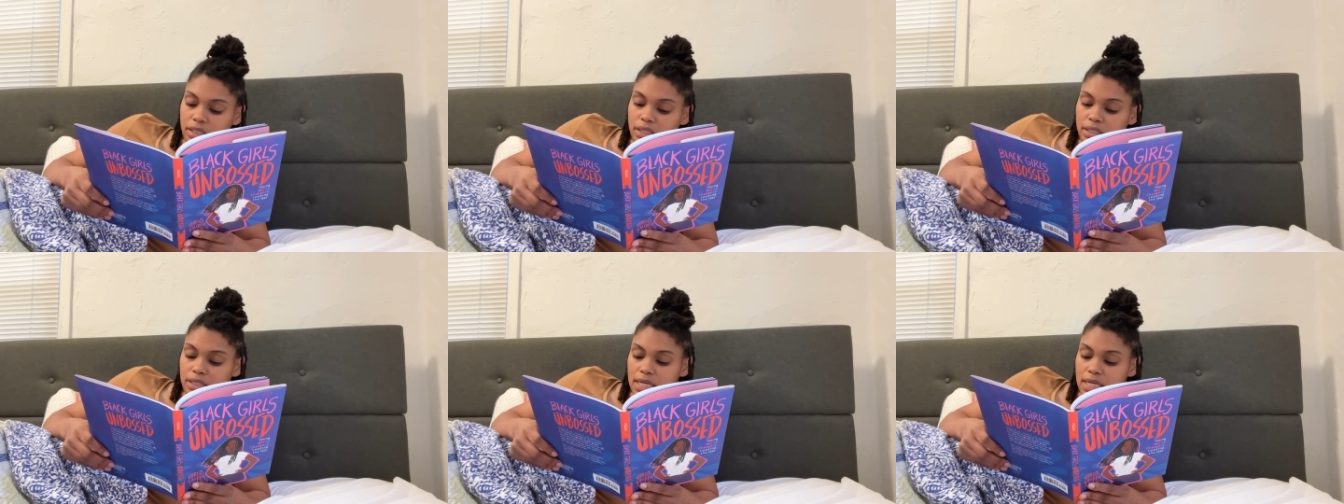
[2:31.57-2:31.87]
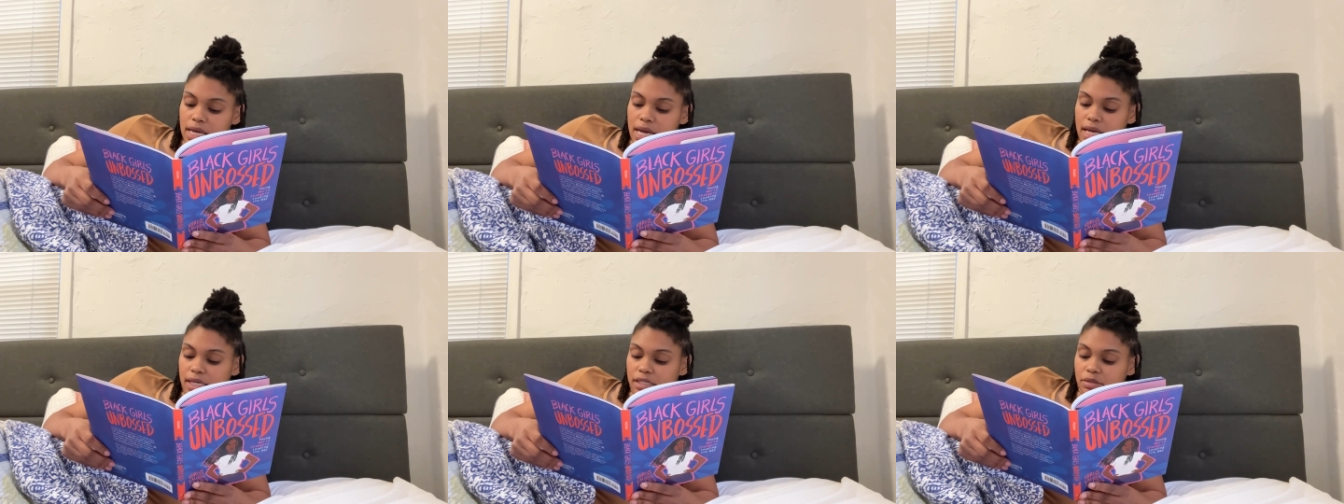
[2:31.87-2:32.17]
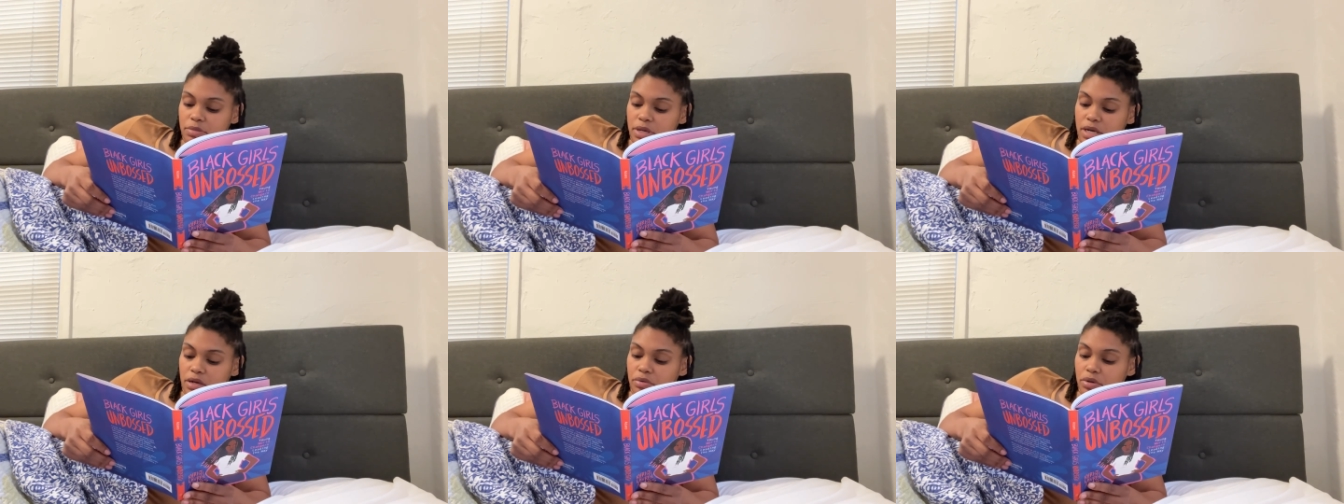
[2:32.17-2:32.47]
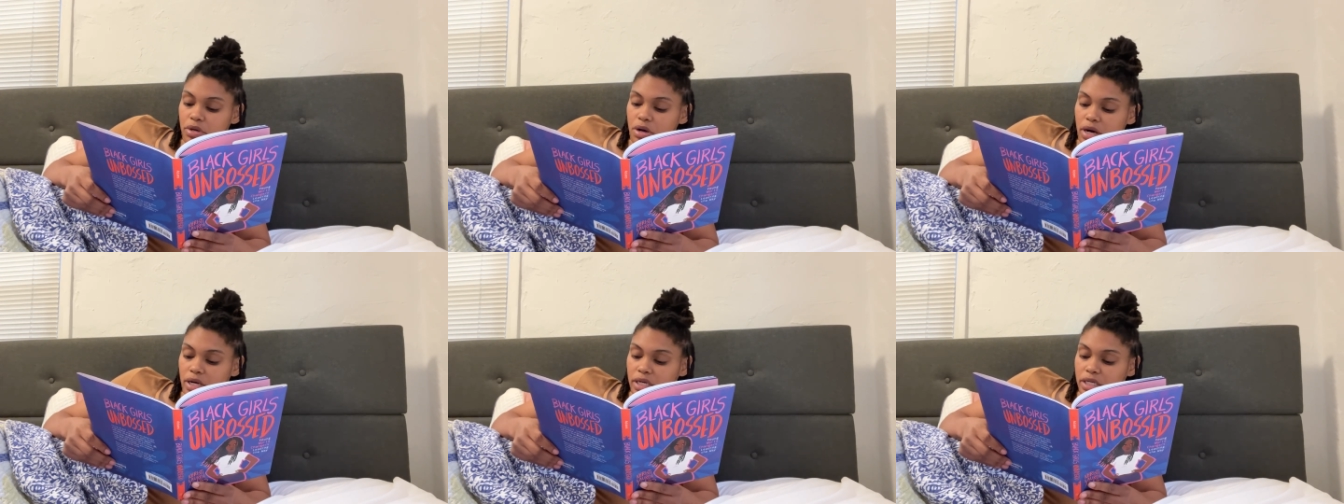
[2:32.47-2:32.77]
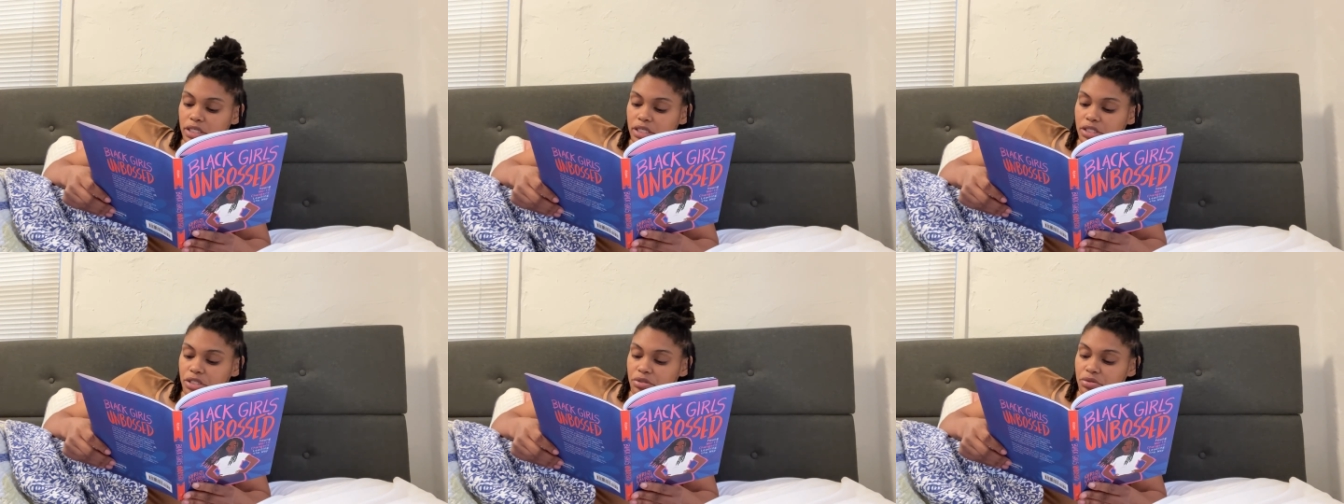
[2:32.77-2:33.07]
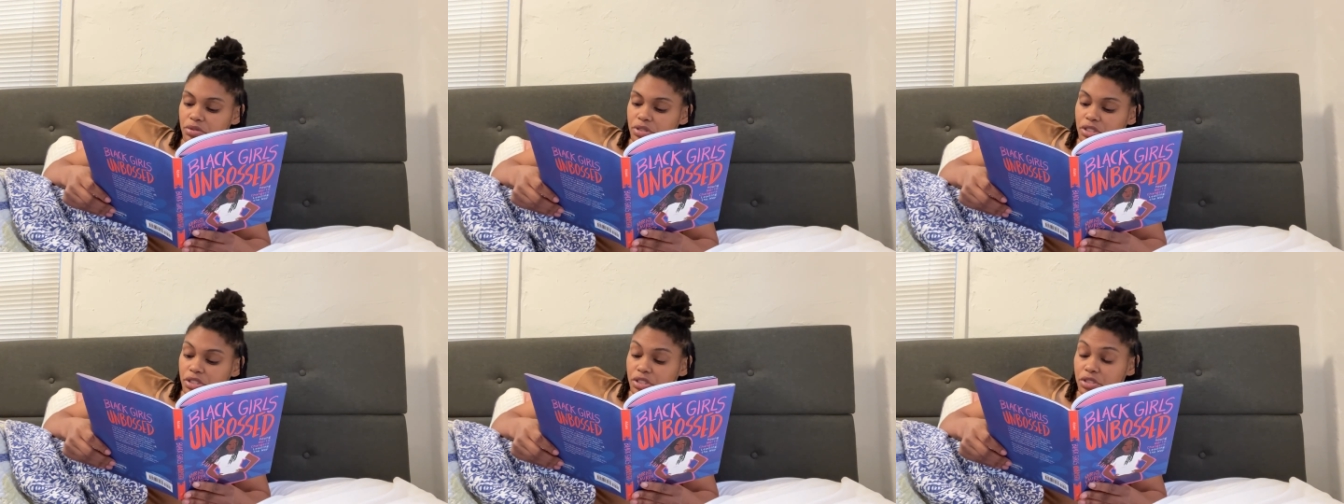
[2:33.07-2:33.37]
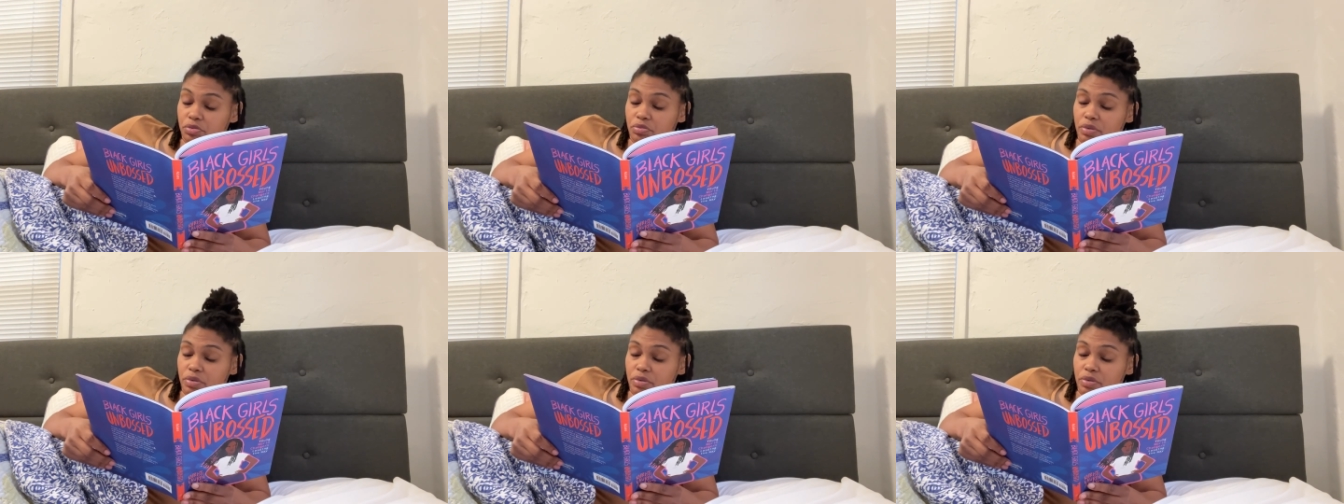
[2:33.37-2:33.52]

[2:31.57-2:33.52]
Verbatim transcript: the state has made regarding issues such as